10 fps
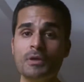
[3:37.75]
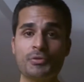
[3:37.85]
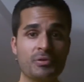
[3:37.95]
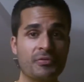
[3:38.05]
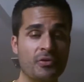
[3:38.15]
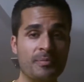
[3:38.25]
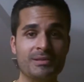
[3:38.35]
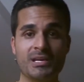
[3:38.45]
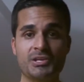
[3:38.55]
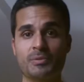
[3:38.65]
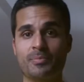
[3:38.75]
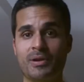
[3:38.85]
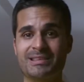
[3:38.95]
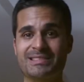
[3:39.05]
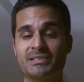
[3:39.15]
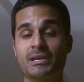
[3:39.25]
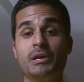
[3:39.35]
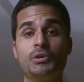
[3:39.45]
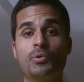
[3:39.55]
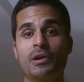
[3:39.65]
Through the fermentation process,
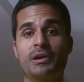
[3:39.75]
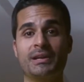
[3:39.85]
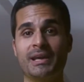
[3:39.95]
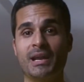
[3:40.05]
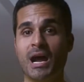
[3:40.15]
you are going to get